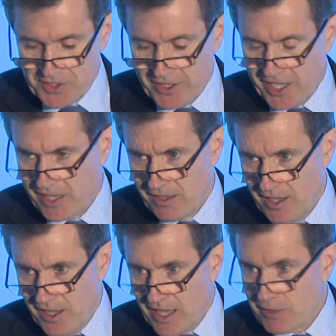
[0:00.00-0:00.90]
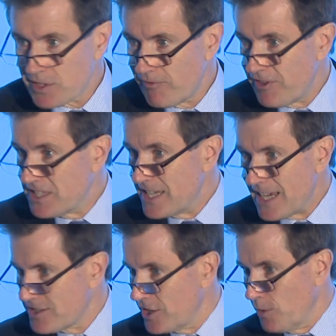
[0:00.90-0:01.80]
today. There are some
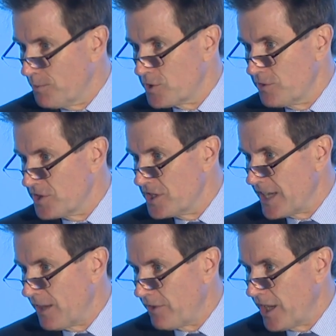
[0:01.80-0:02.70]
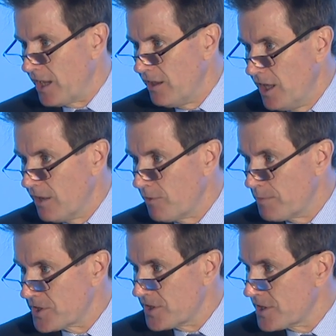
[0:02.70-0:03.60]
fantastic opportunities out there for
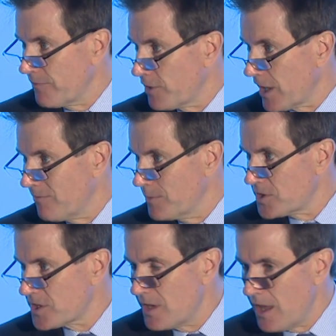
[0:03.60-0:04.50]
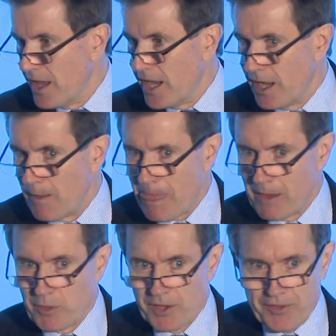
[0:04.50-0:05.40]
business and for governments uh,
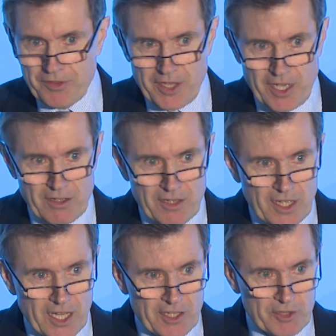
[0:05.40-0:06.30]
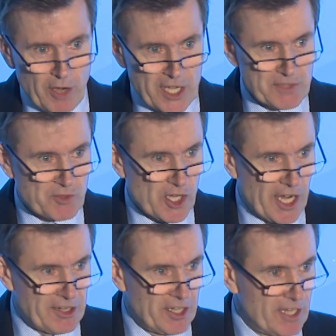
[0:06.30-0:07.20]
with uh, uh, the rise of
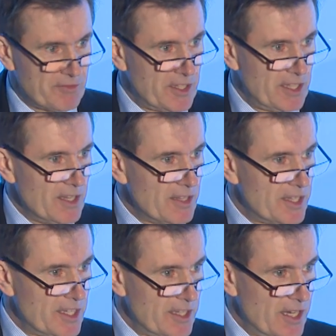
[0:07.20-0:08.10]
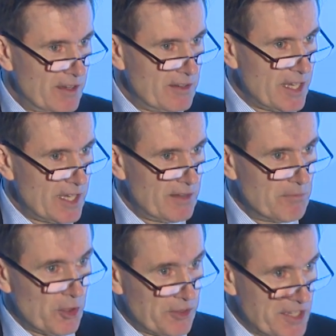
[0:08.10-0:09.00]
China, the, the uh, uh,
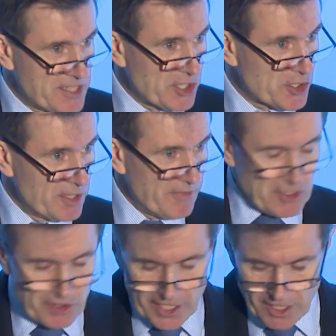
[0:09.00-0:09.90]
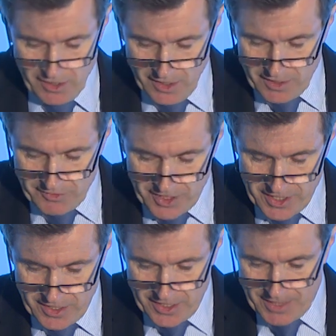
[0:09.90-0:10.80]
modernization of India,
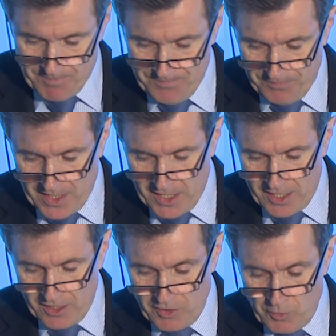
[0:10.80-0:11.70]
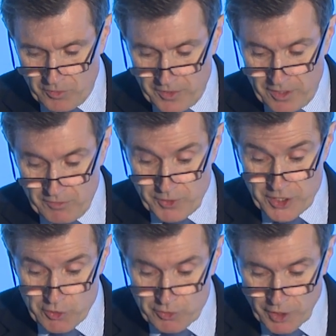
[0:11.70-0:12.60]
the, um, uh, the, the
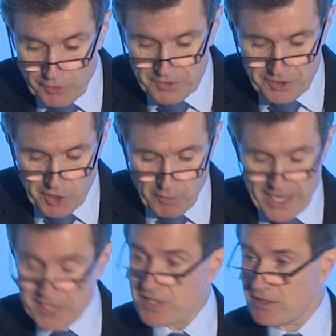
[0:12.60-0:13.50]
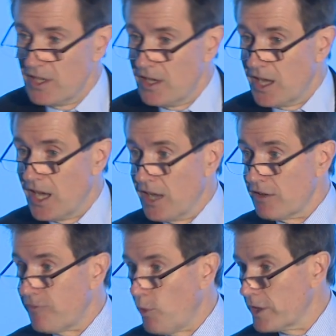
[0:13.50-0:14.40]
renewed growth in the U S, uh,
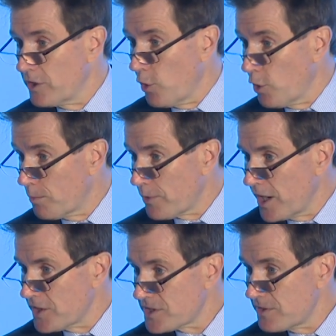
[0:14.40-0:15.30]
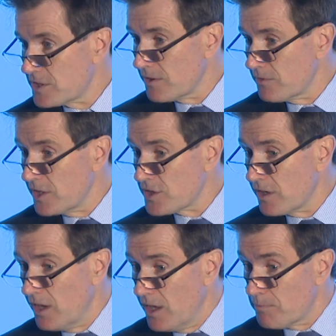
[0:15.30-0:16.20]
fall in the oil price. These these are
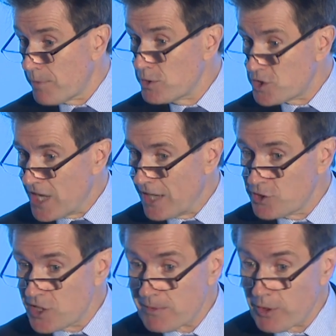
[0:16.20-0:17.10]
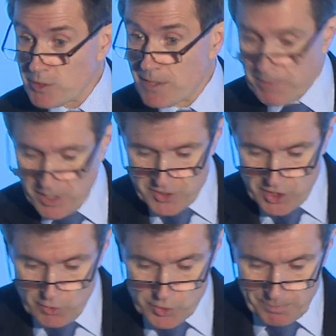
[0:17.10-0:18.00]
pose challenges, but they also pose
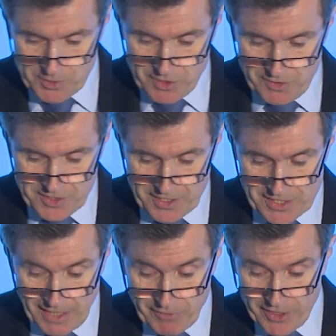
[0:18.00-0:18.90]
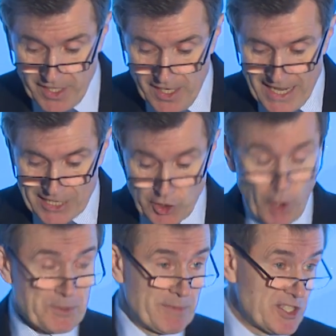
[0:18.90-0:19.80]
huge opportunities. And I'm very actually
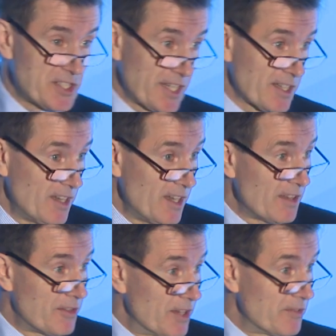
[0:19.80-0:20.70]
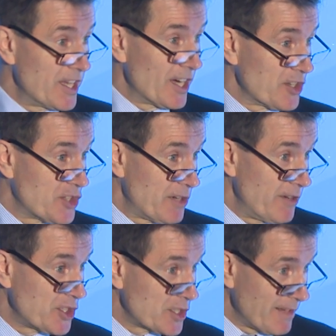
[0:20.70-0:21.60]
optimistic that the younger
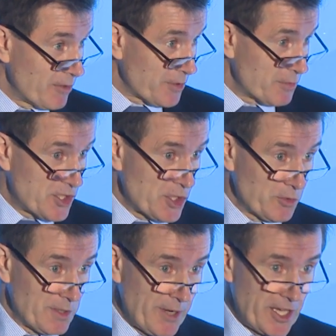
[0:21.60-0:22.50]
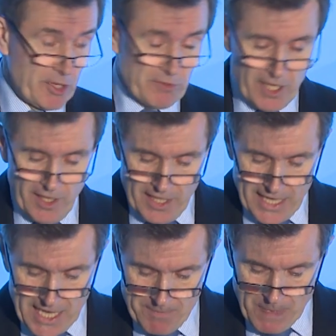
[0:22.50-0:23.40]
generation, I've got three children of my own,
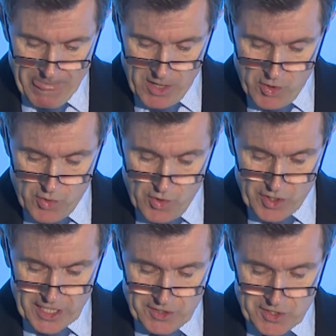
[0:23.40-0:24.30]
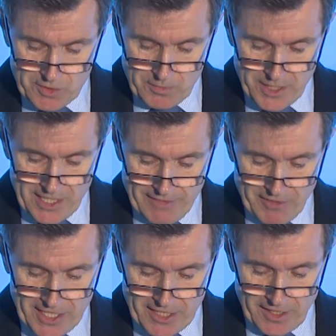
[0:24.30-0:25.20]
um, who are going to be
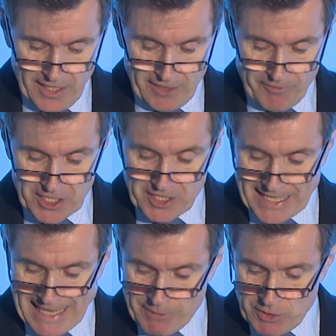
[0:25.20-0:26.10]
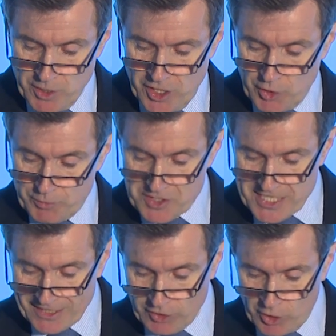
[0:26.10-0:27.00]
living in a, in a very dynamic world with
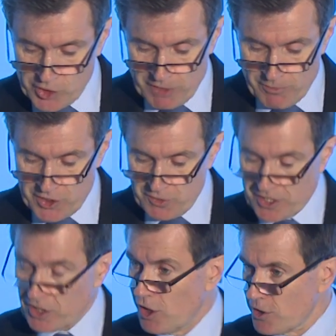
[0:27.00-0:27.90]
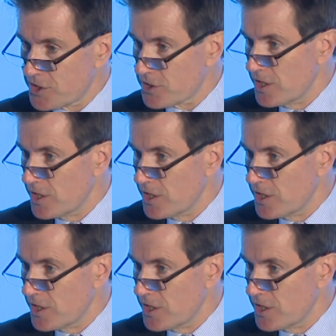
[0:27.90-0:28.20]
technology reducing costs